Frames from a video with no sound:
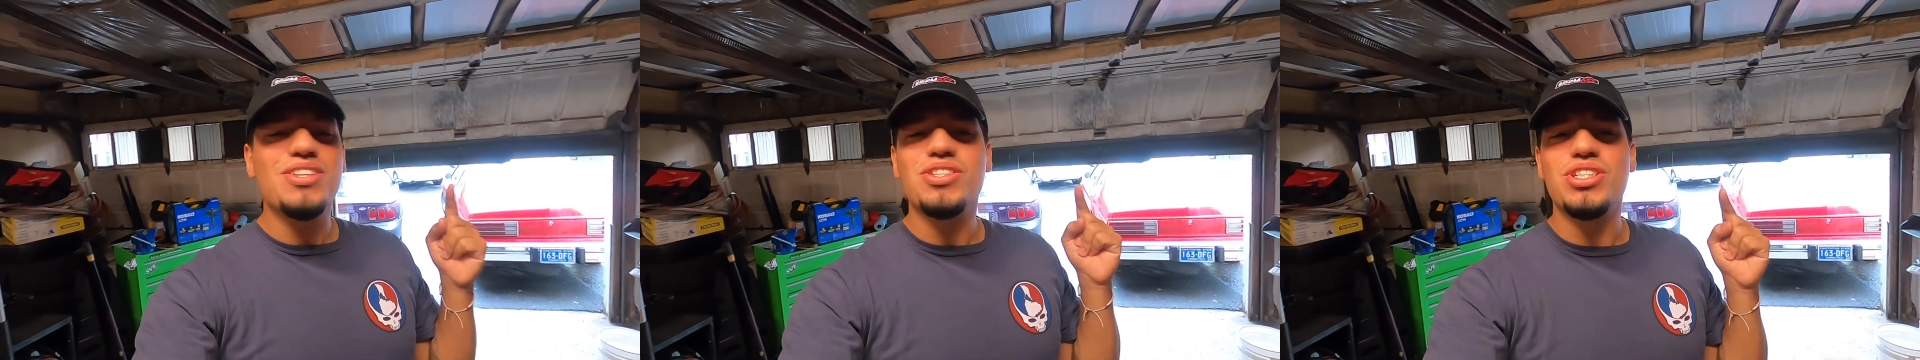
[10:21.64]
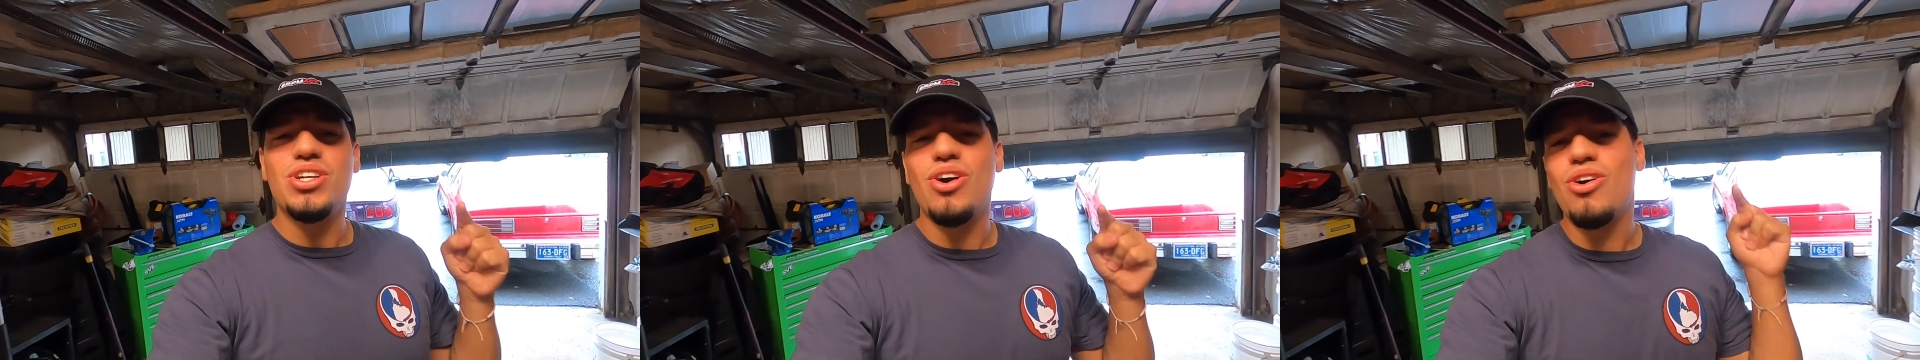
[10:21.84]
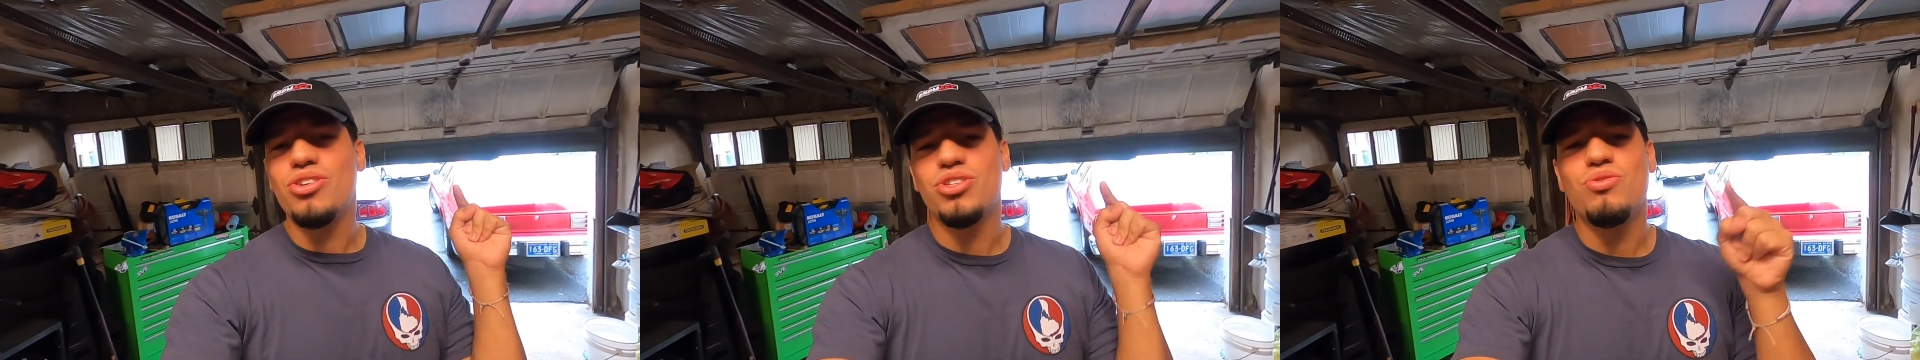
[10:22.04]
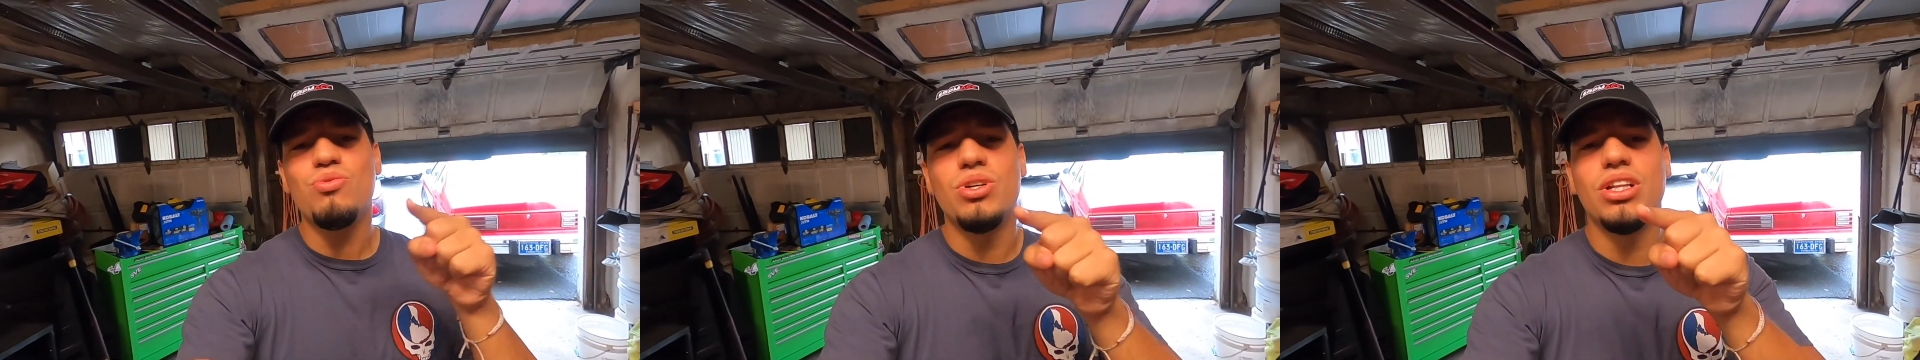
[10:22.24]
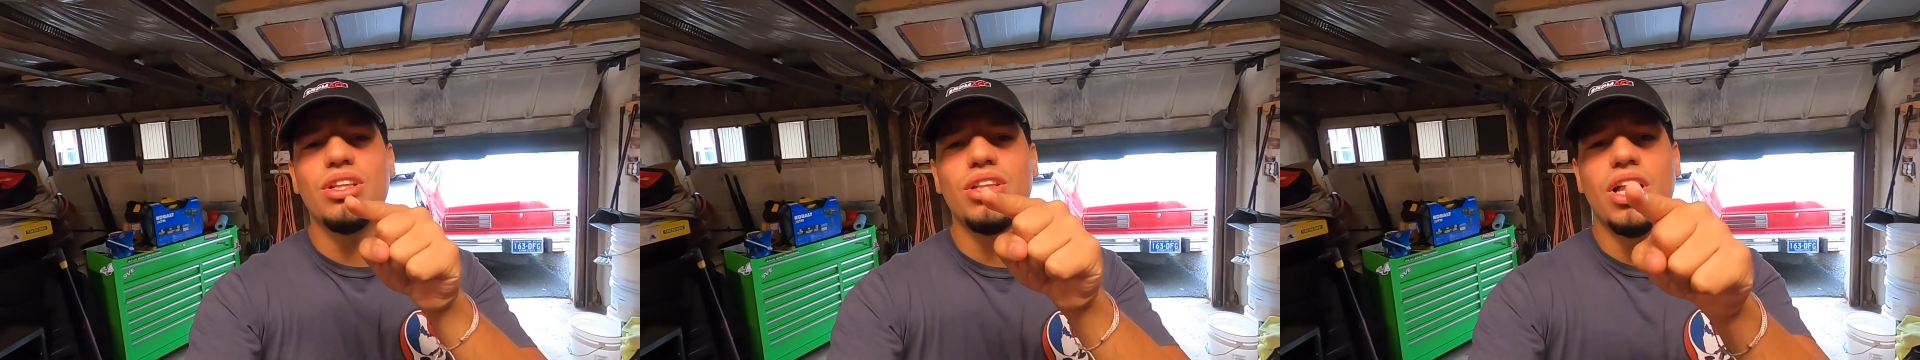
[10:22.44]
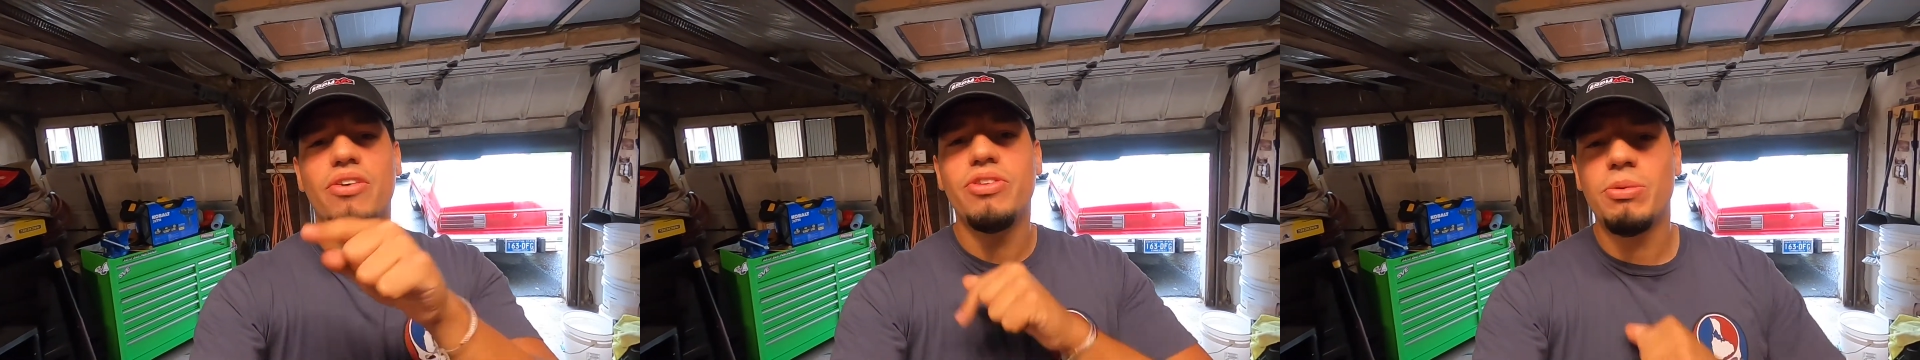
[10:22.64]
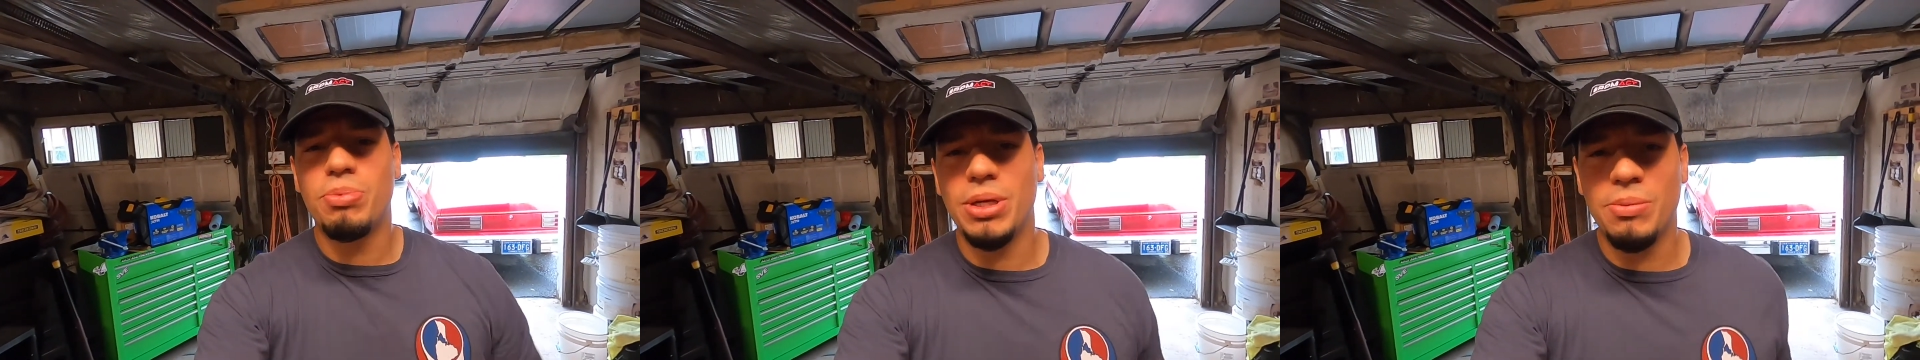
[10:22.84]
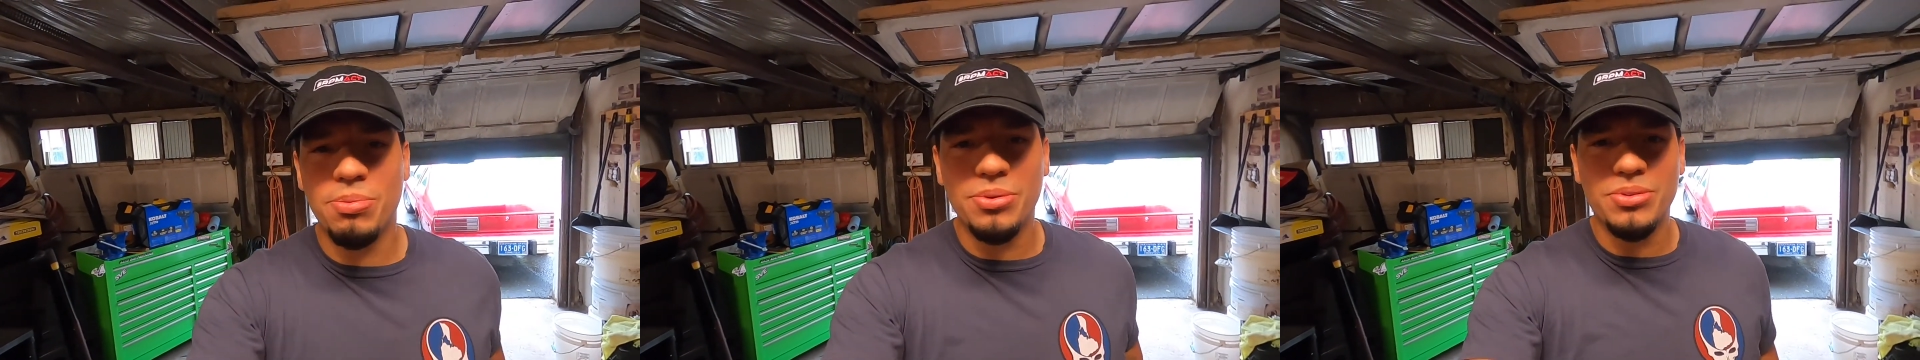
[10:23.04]
see all you lovely
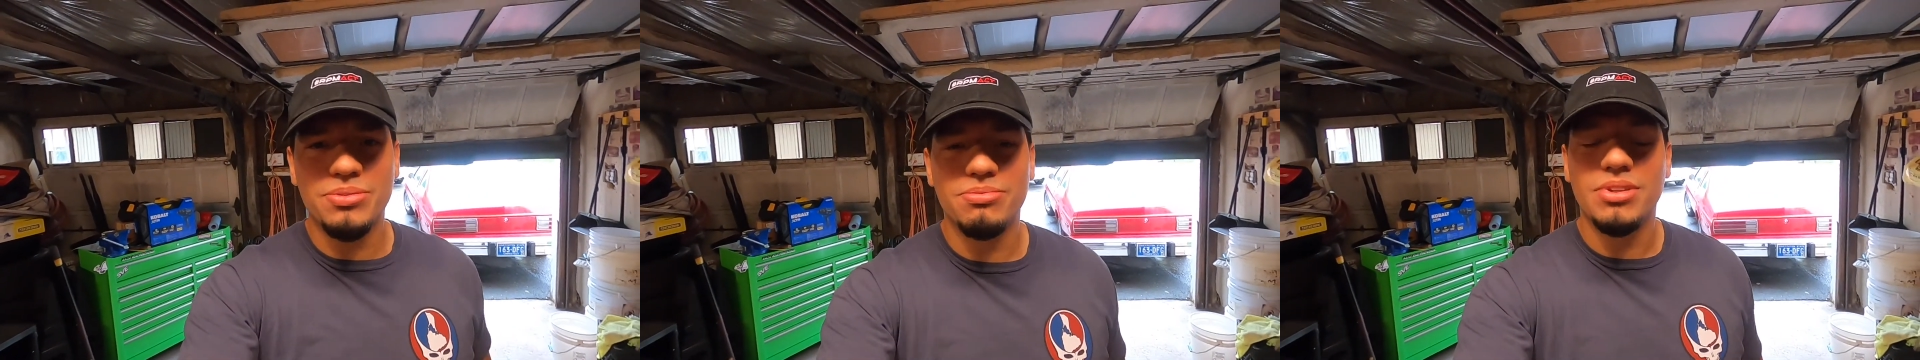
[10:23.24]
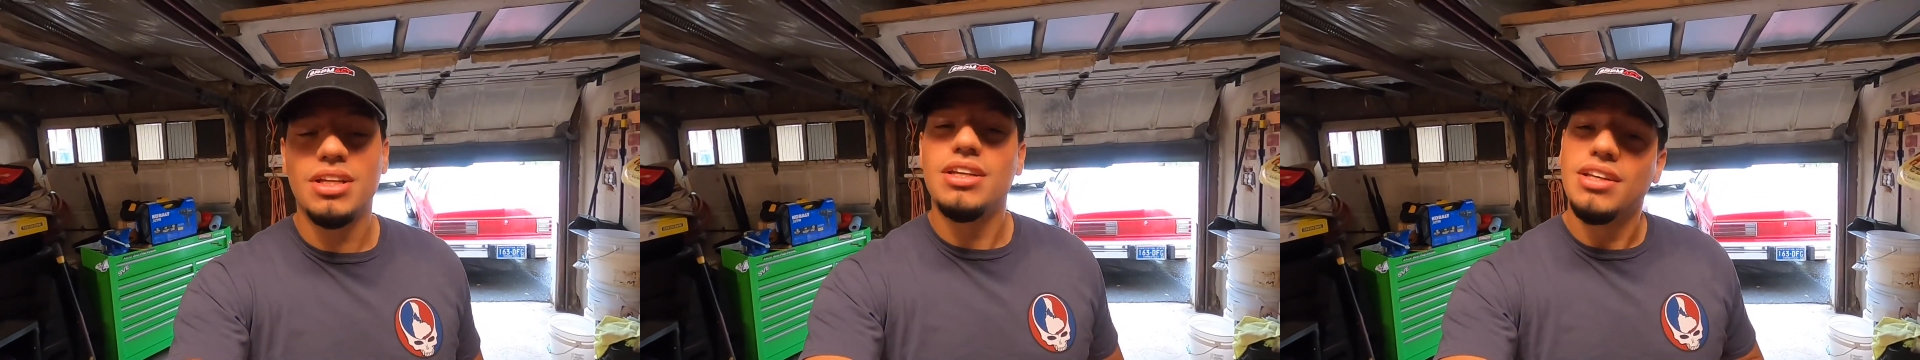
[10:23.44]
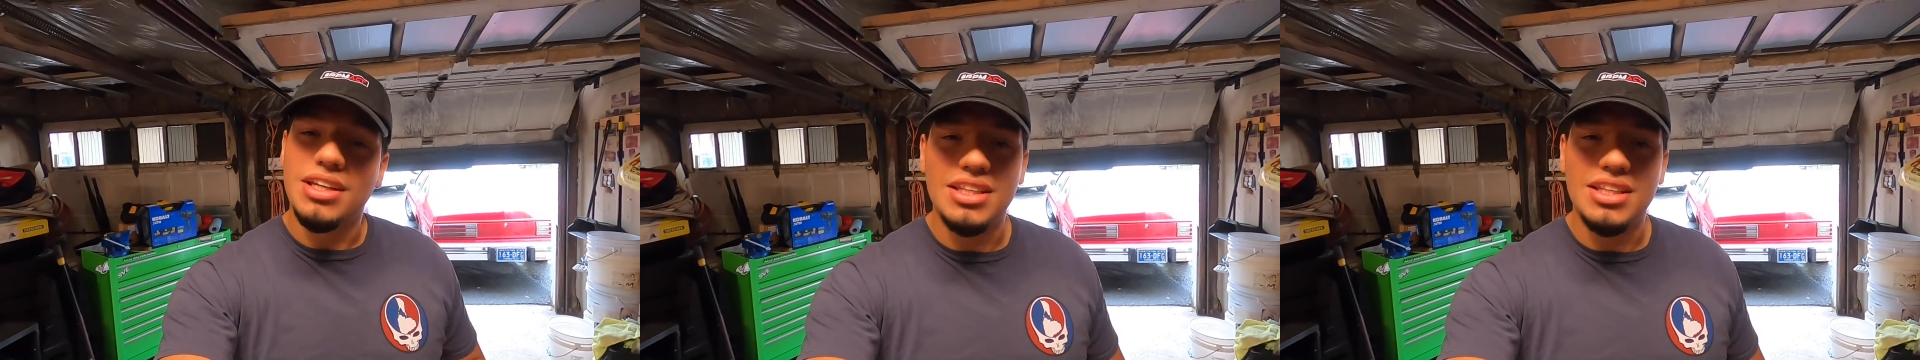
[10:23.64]
people in